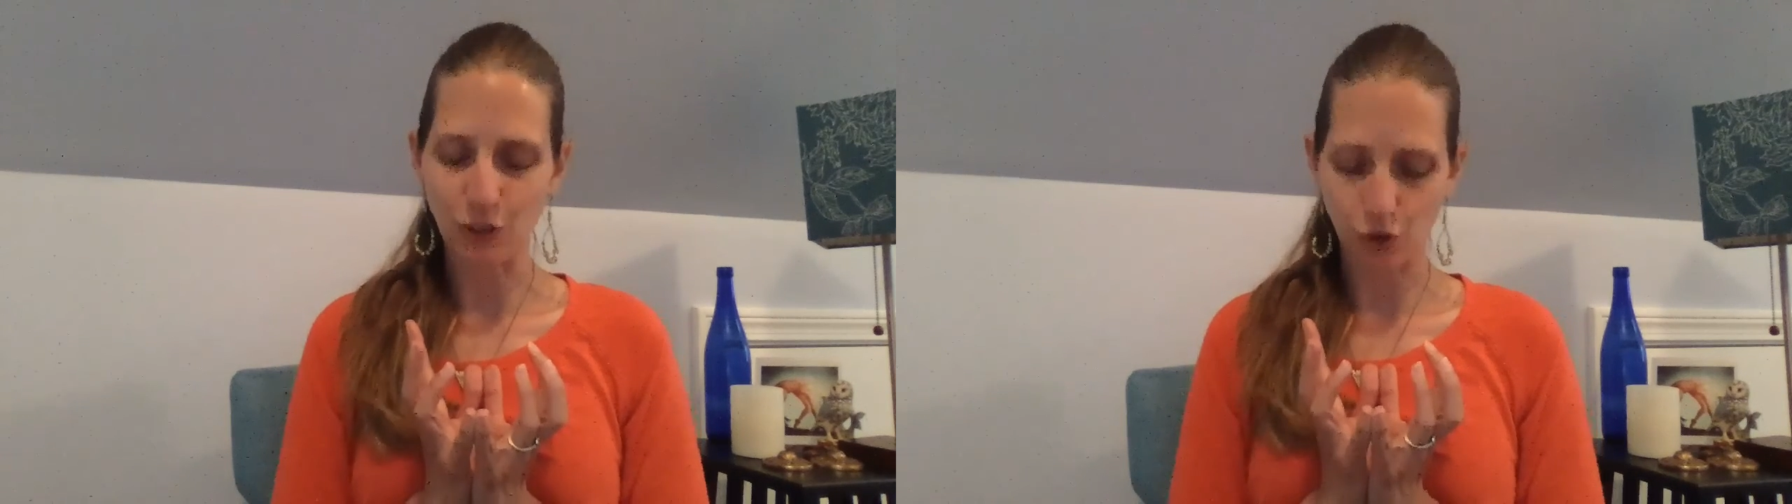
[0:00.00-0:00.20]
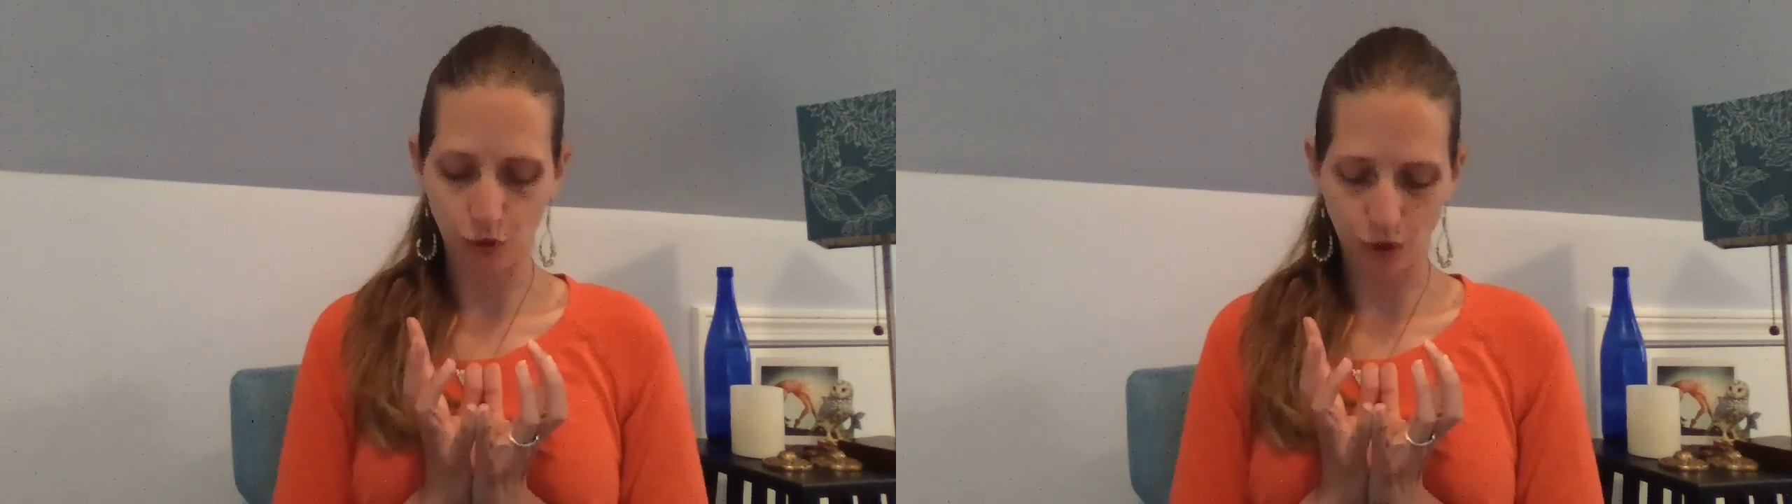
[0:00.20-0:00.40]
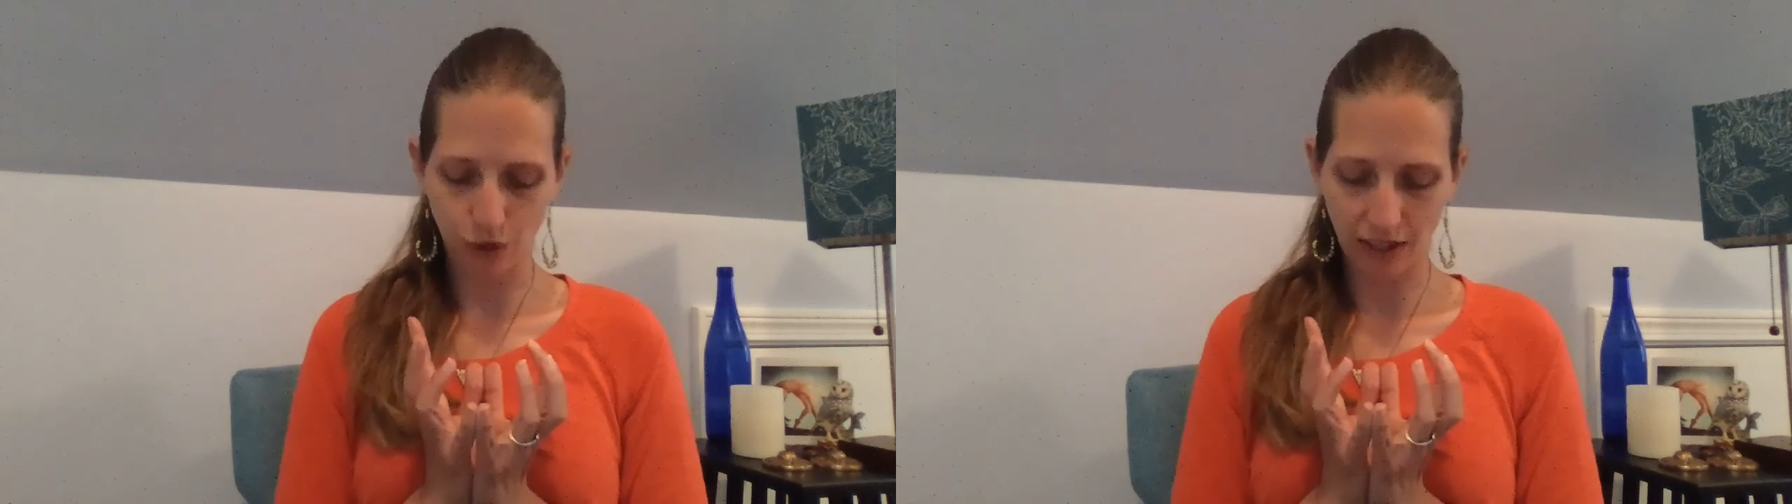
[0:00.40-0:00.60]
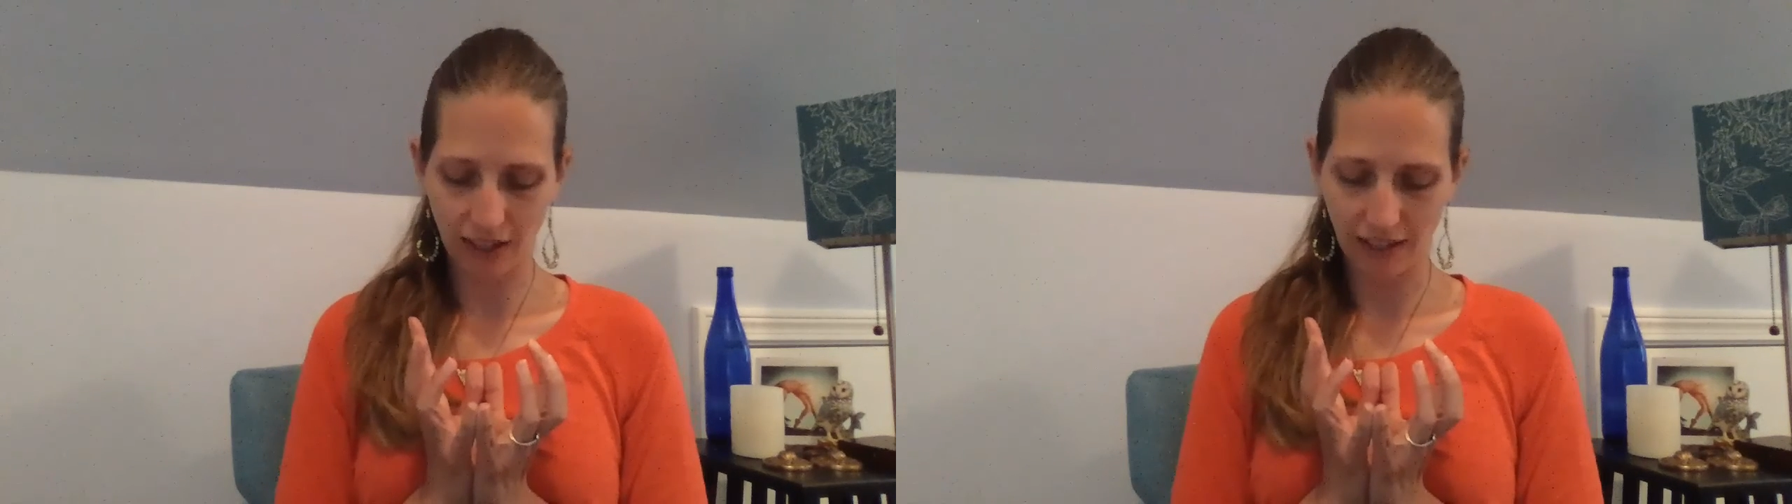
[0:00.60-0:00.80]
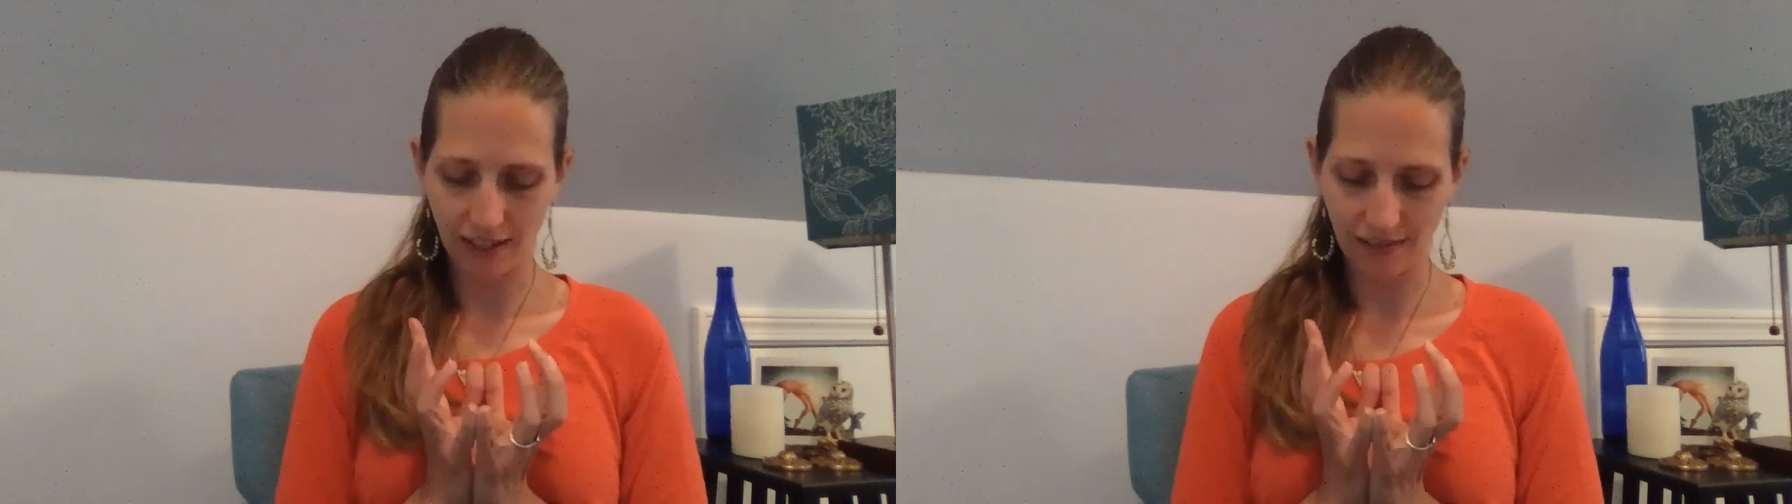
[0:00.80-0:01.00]

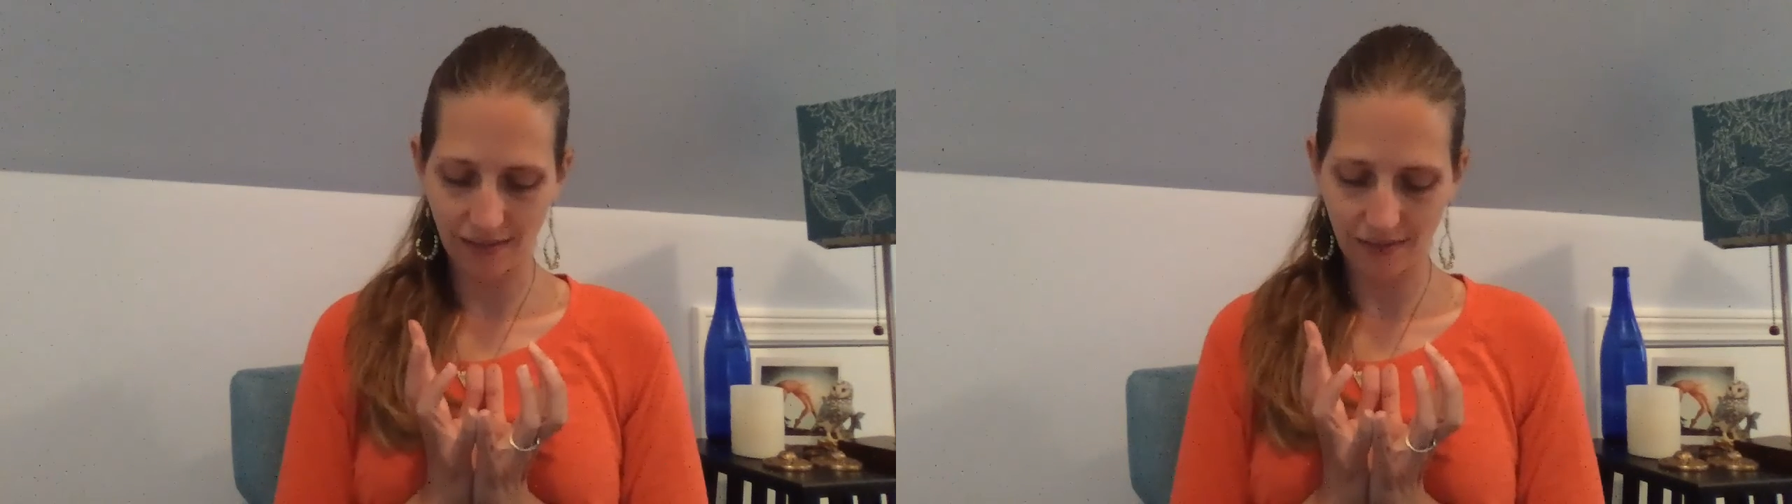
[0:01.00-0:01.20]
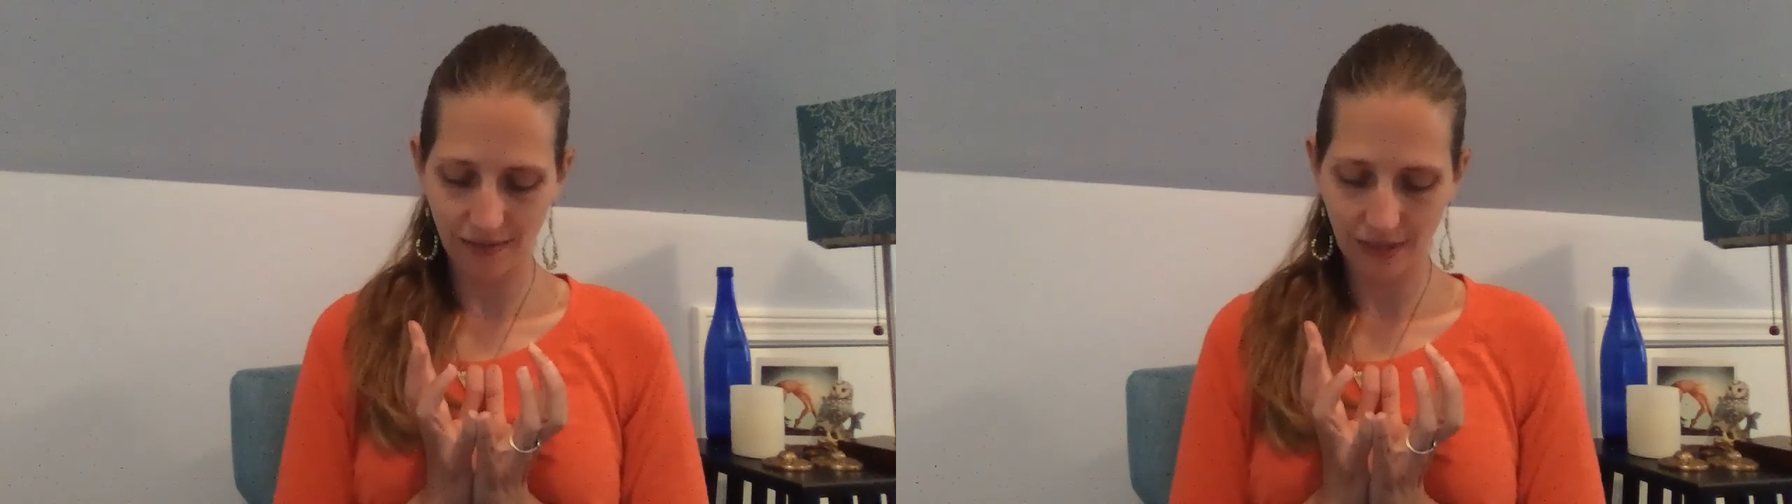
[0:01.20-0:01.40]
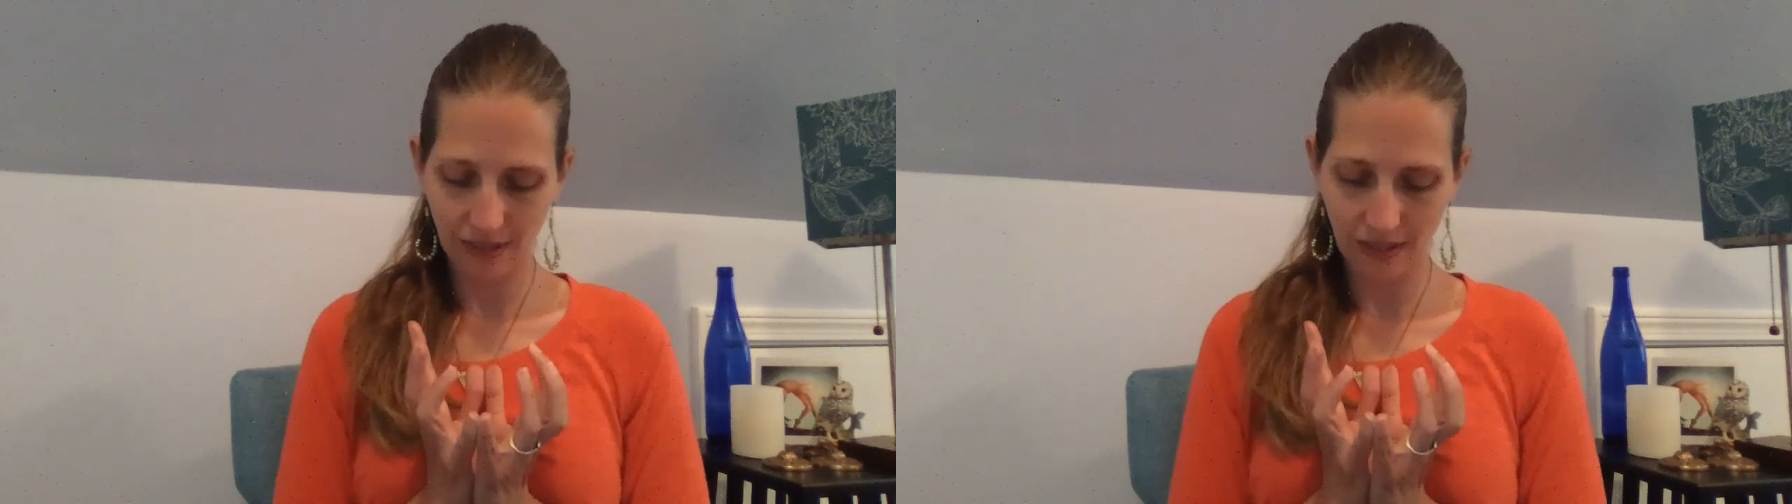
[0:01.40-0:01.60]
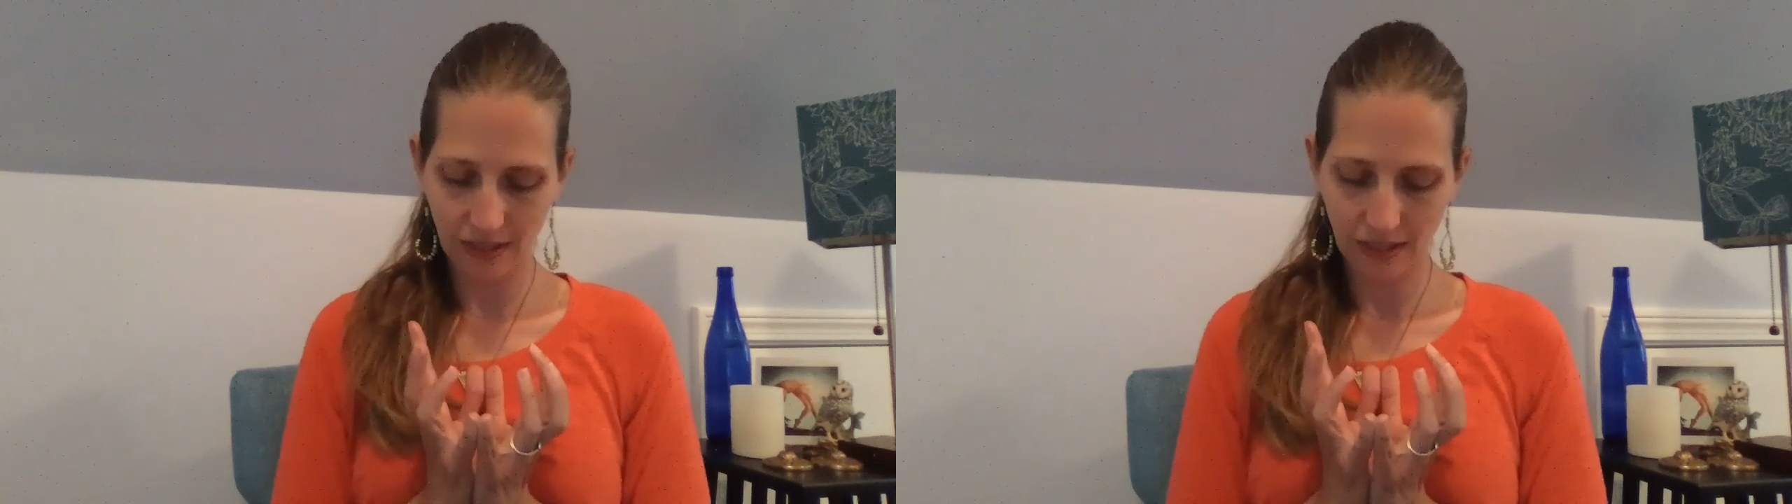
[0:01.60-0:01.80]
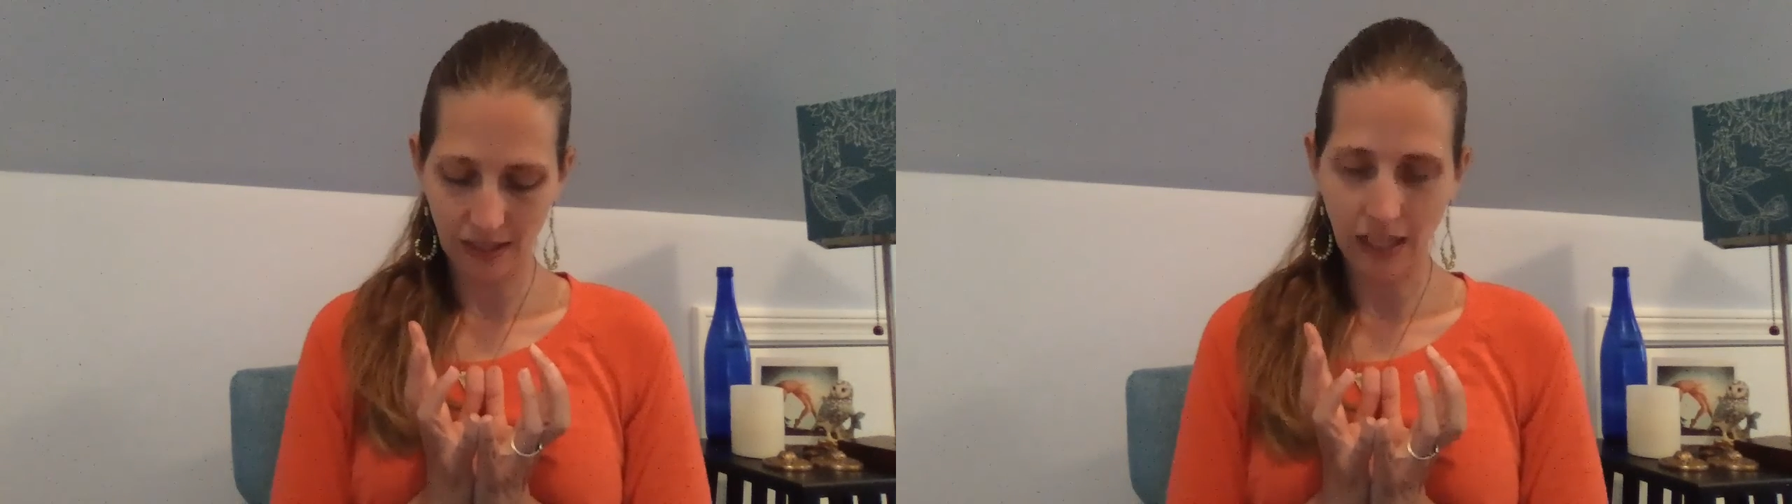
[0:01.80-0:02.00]
joy,
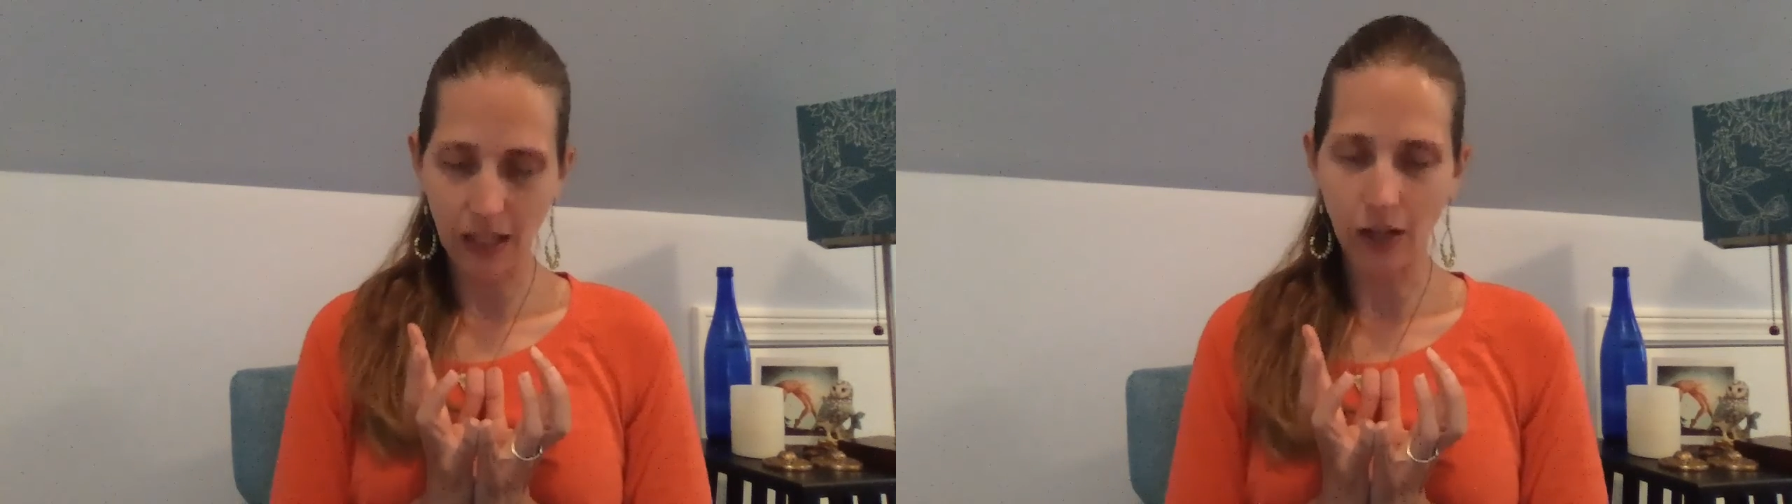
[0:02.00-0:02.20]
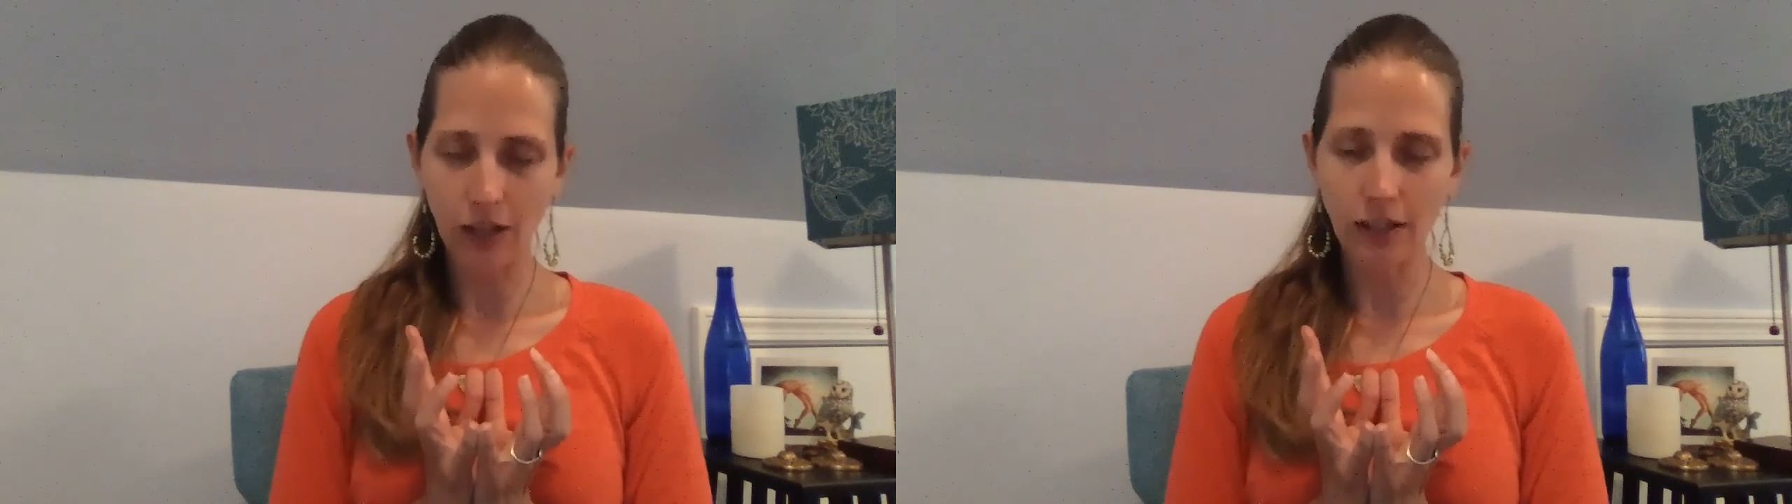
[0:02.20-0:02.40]
and an